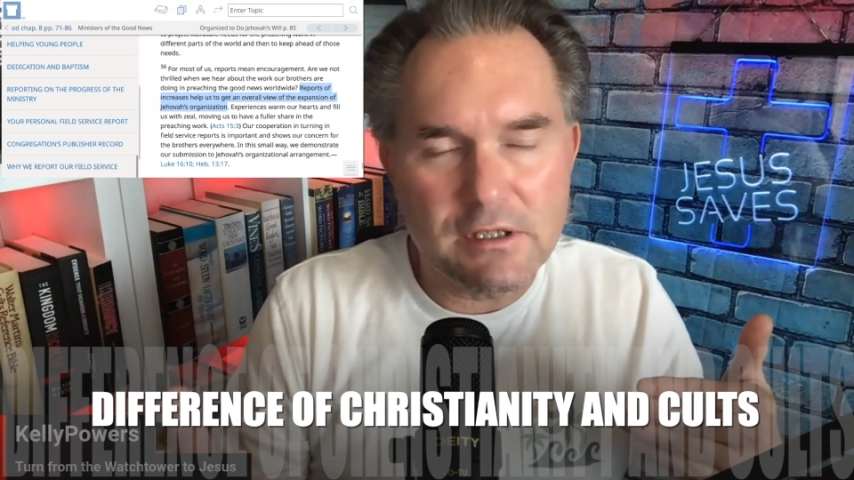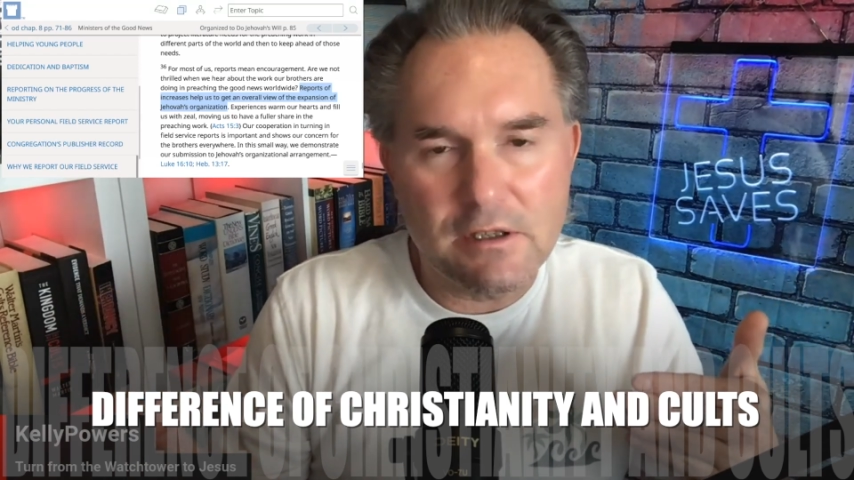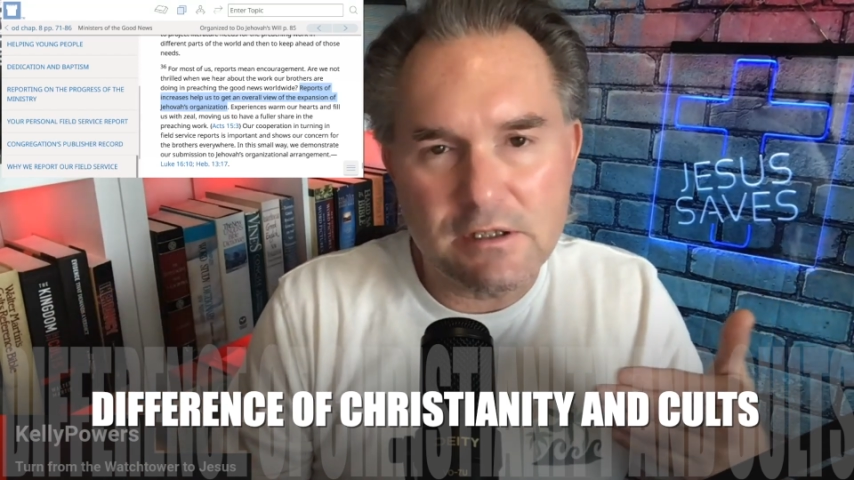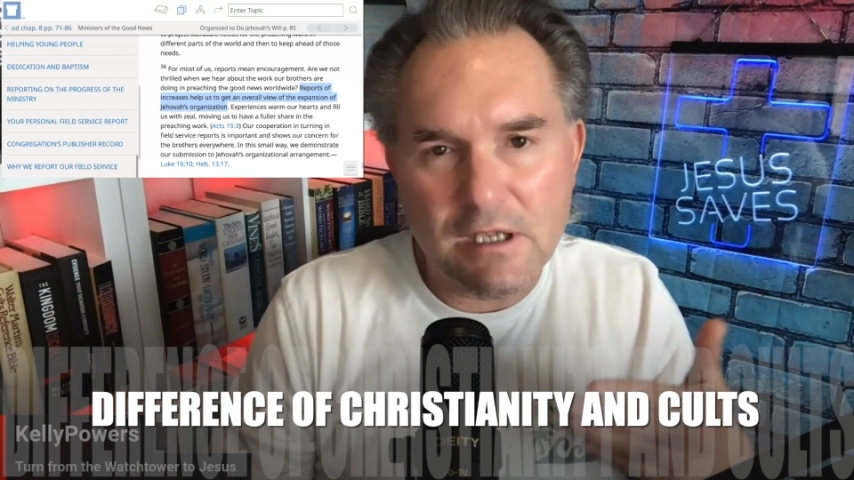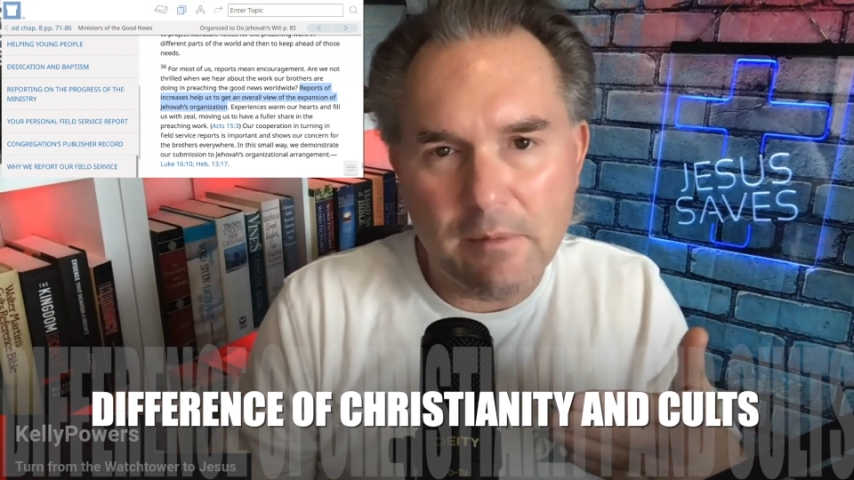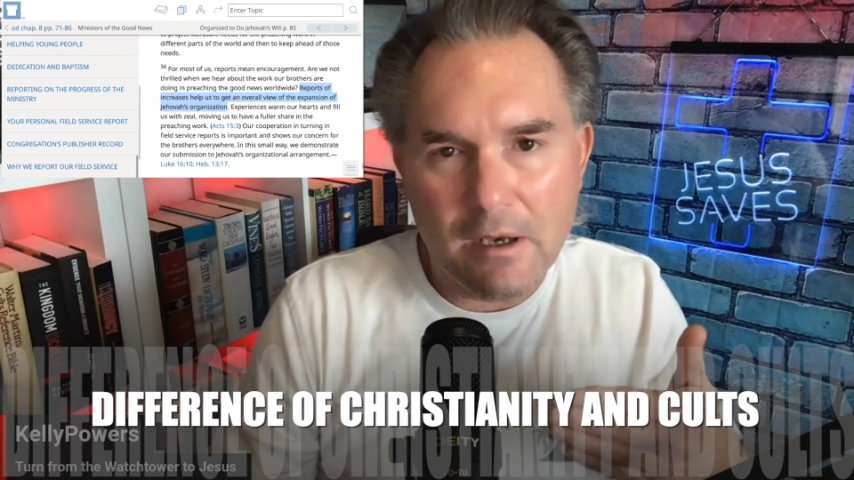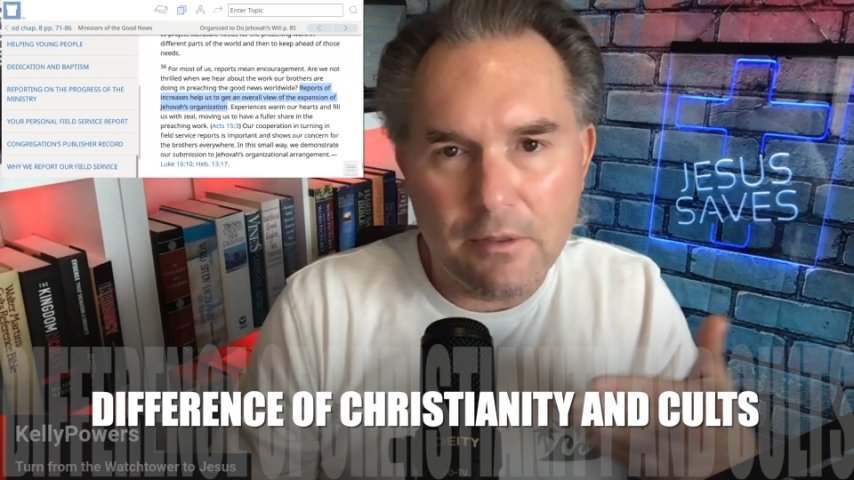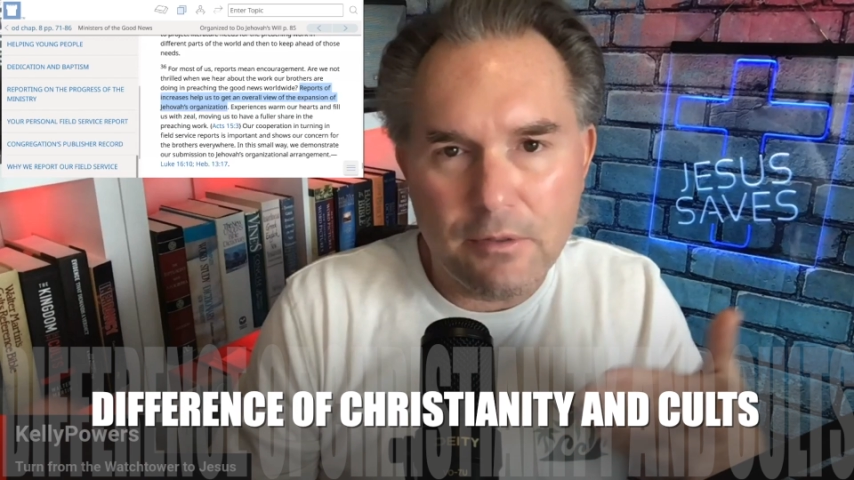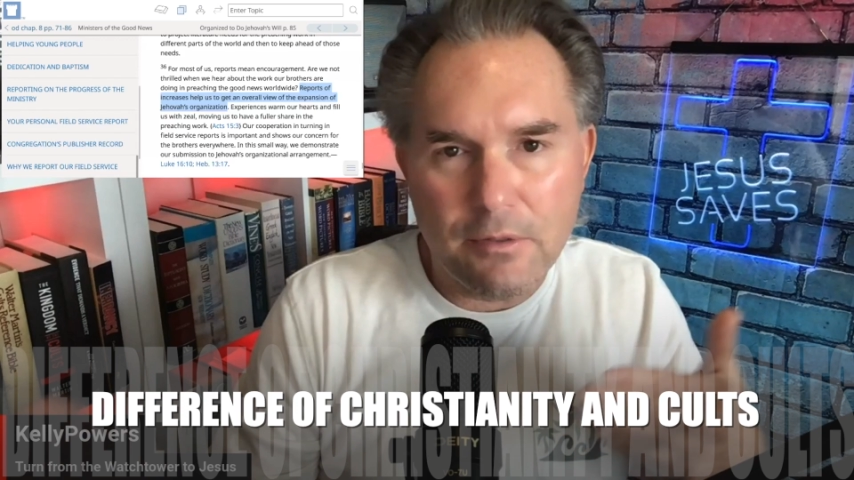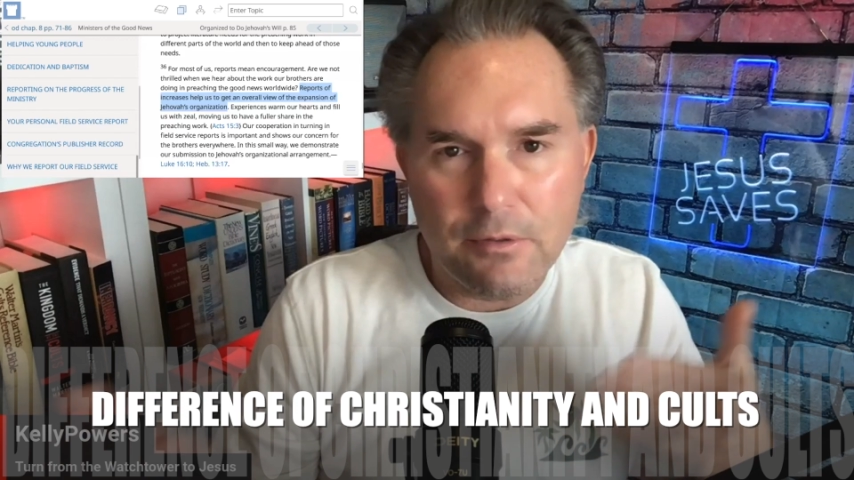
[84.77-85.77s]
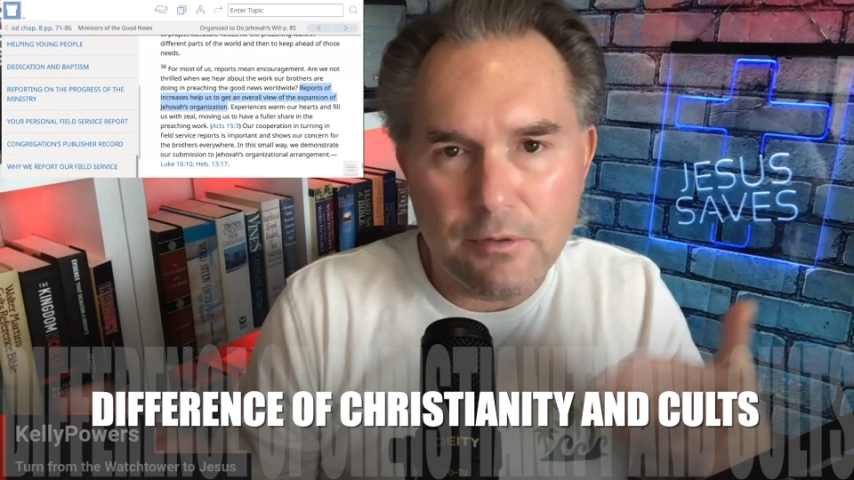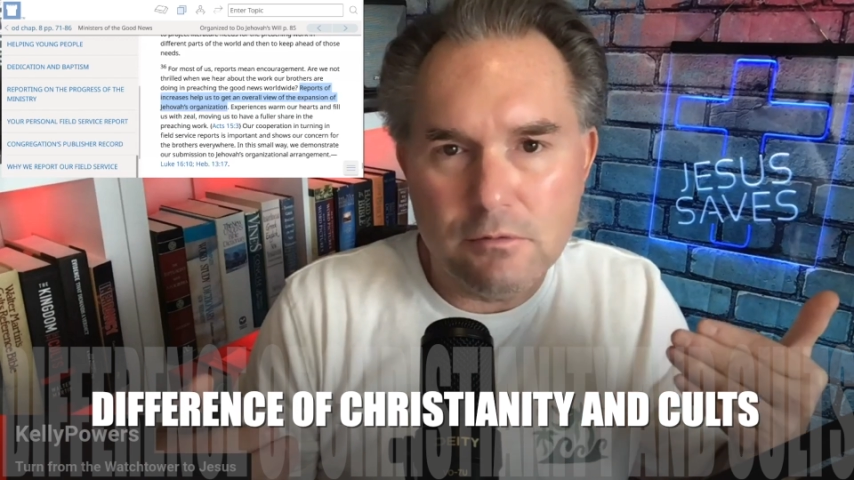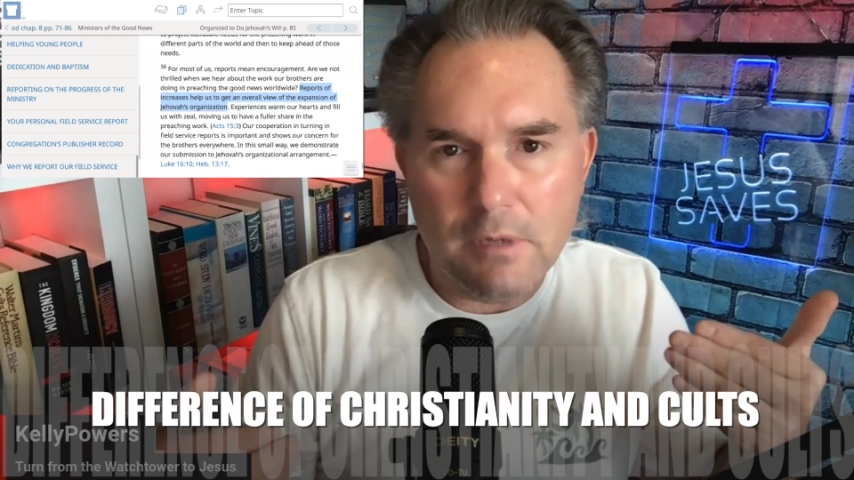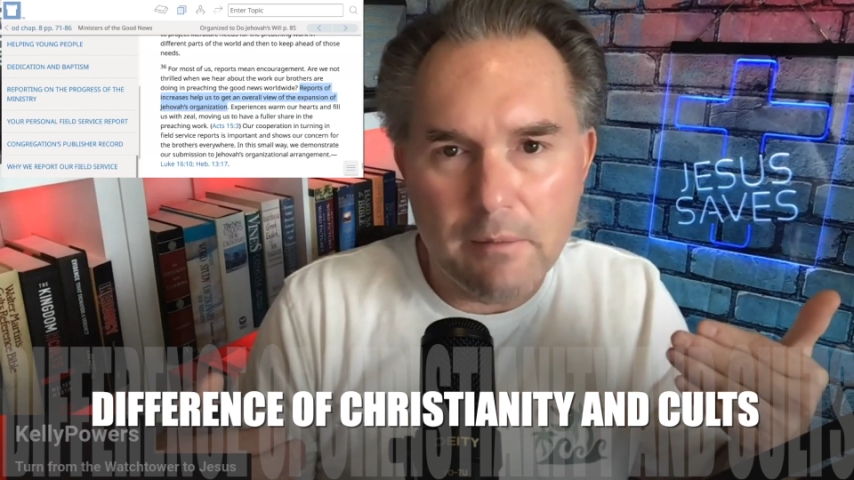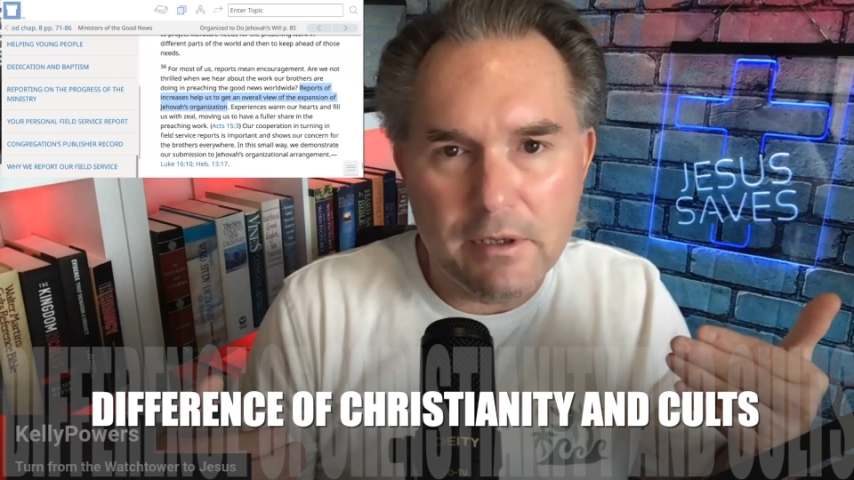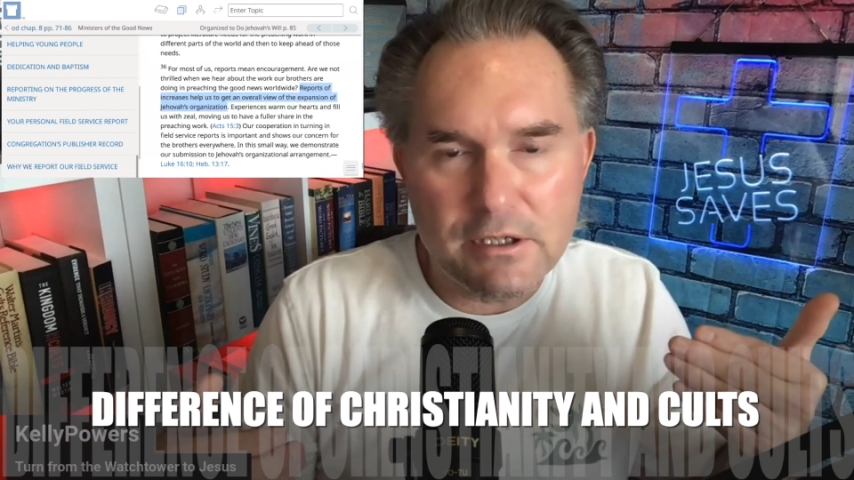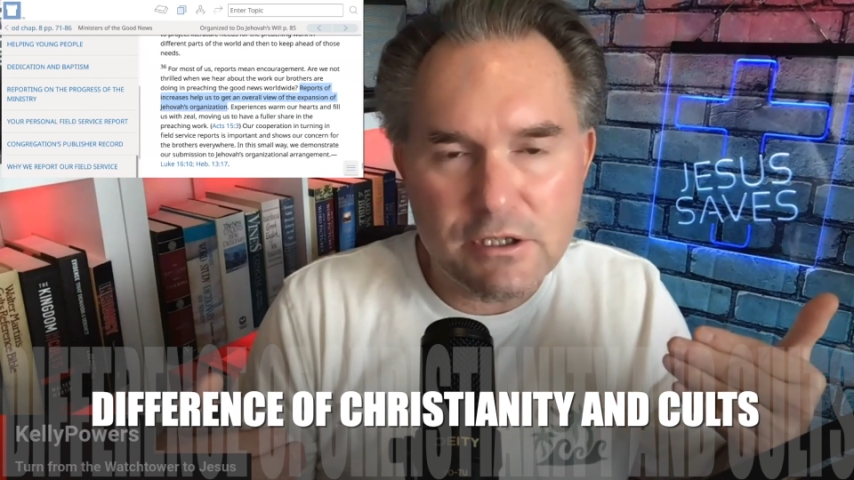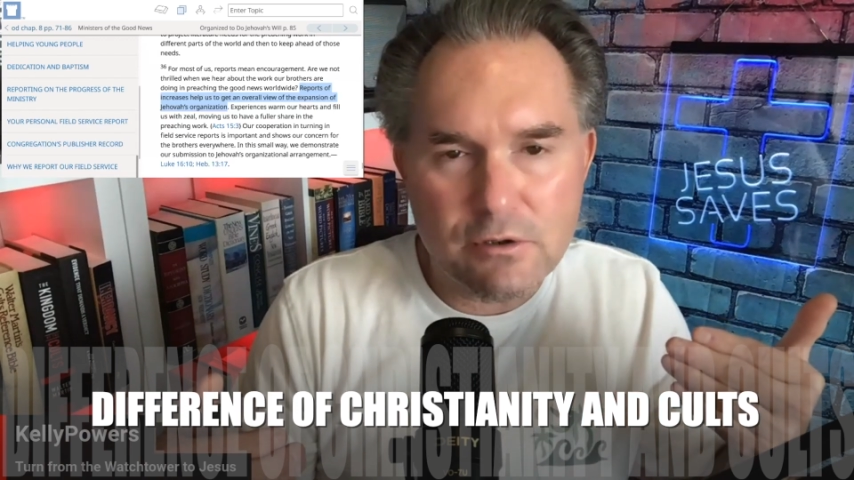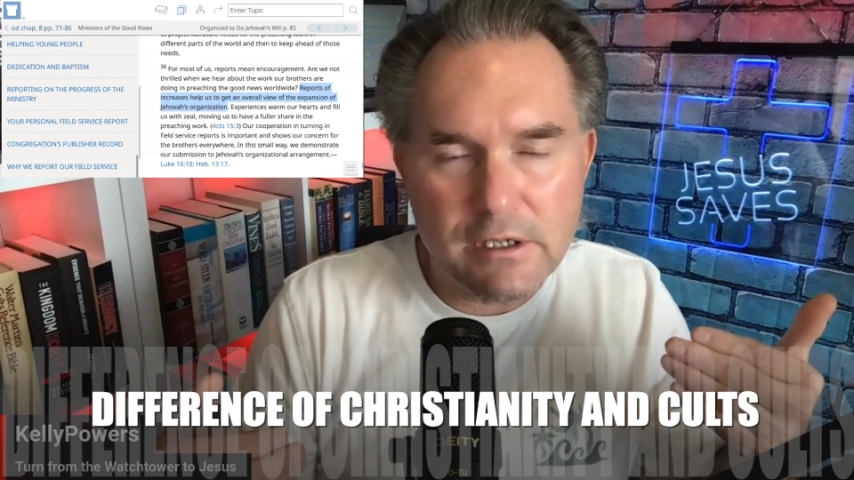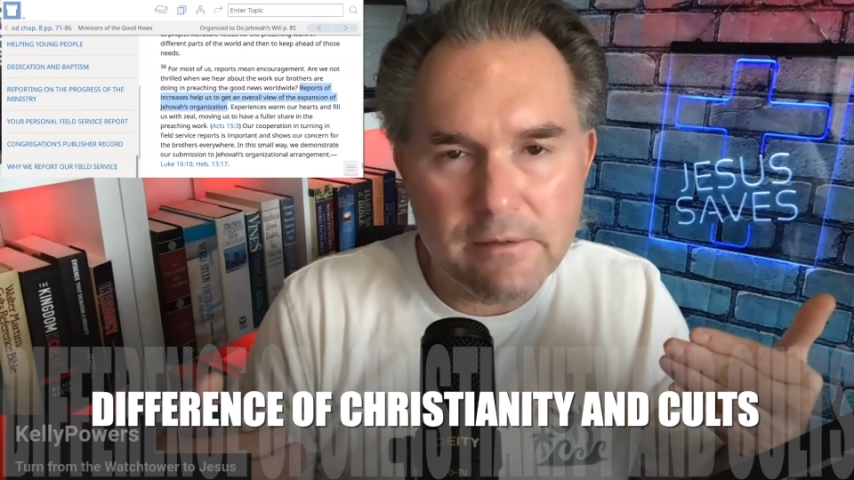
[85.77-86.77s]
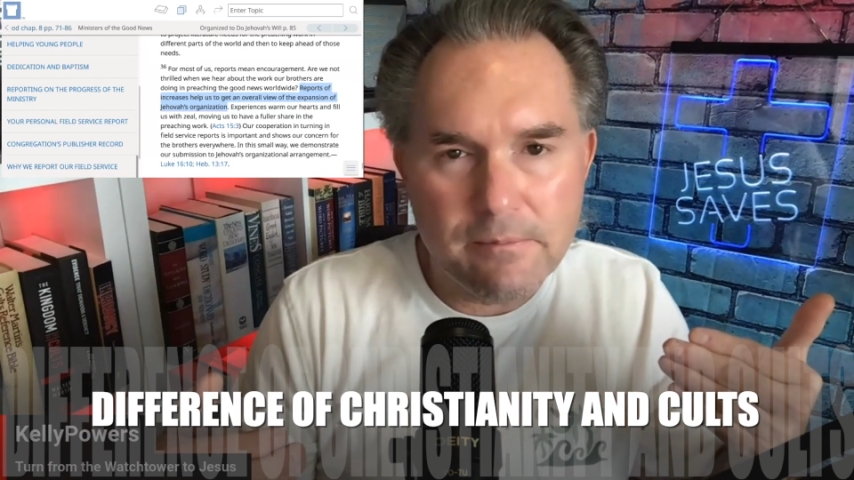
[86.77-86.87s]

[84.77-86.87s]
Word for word: either somehow through my ministry